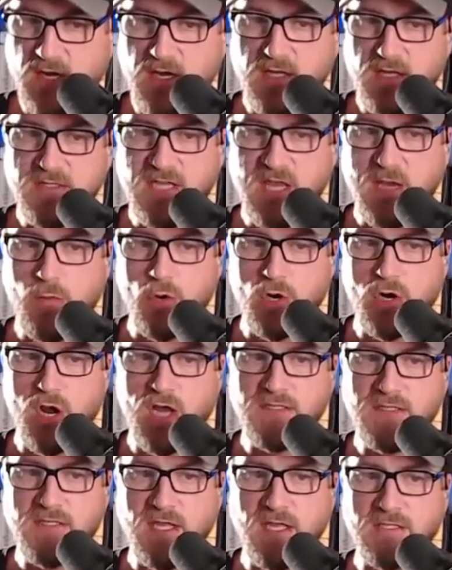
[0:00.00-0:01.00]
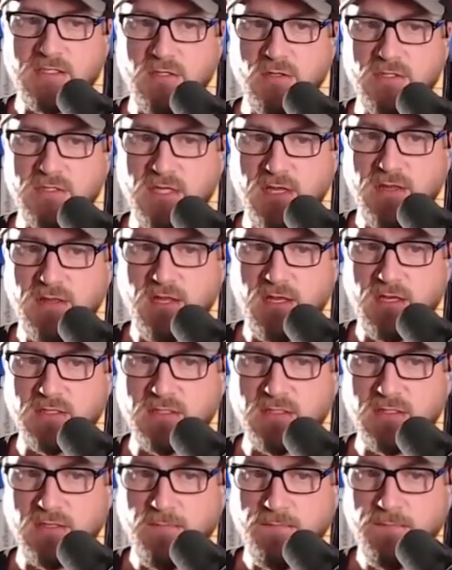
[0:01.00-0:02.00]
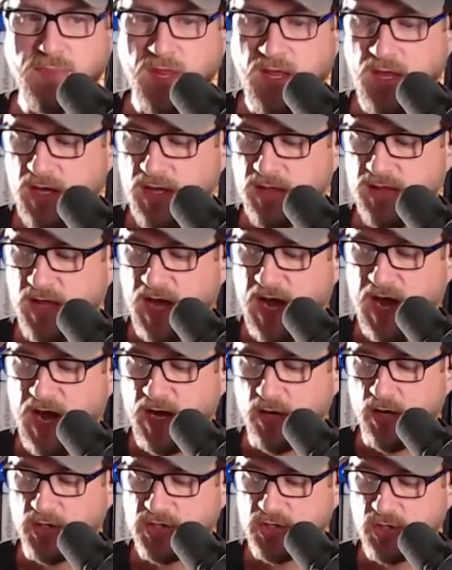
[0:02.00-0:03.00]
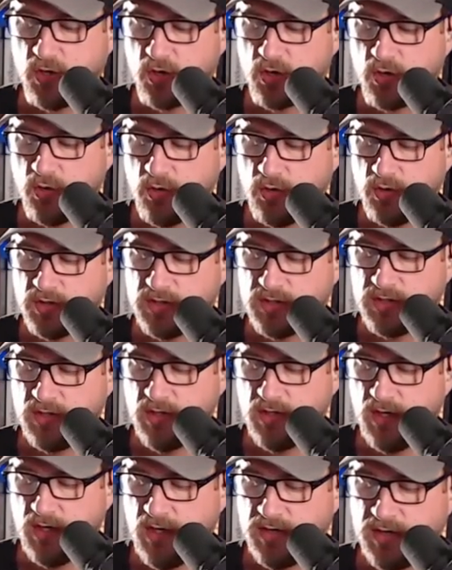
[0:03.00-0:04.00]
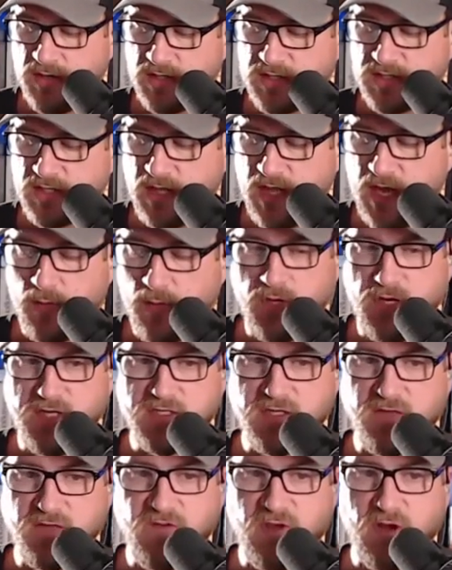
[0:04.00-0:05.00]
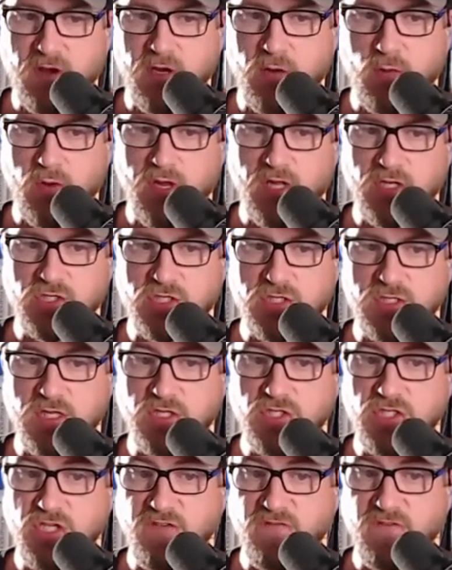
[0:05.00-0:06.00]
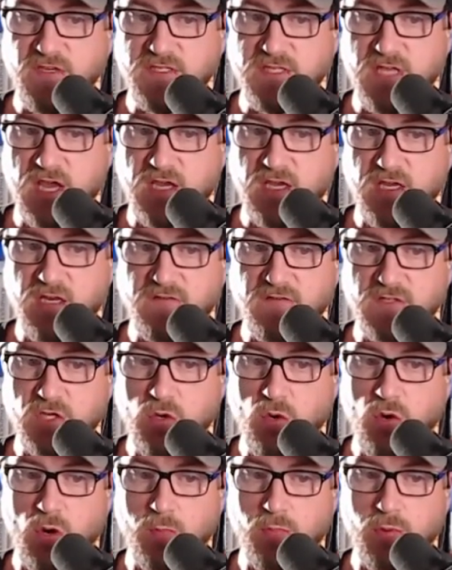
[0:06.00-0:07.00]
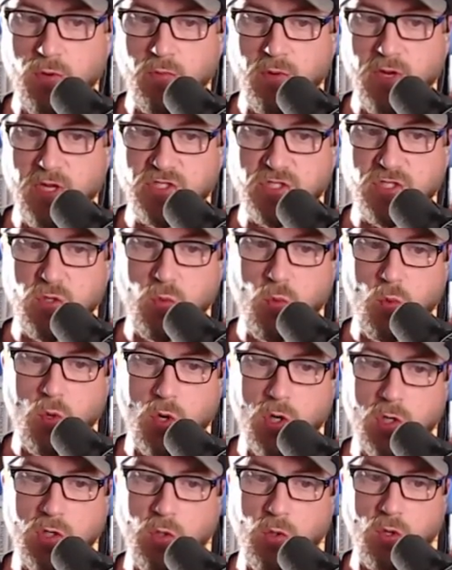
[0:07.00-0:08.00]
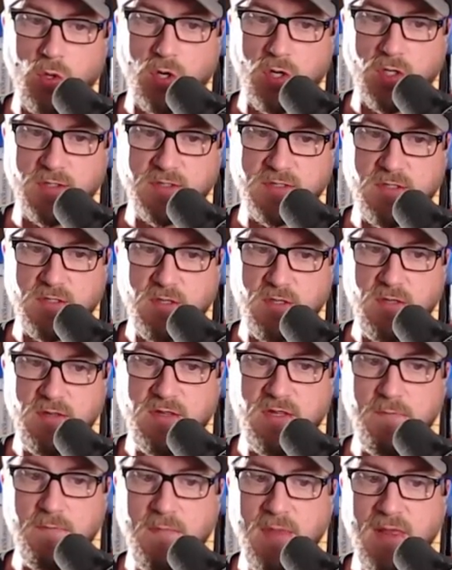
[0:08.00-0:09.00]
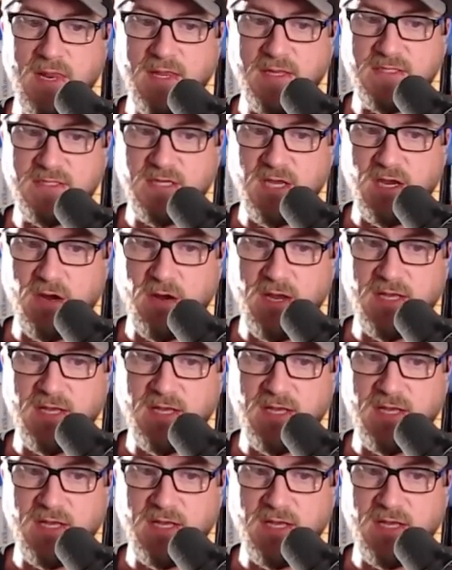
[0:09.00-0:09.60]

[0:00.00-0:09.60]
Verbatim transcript: Table of contents looks like this. The higher circles, the celebrities, the very rich, the chief executives, the corporate rich, the warlords, the military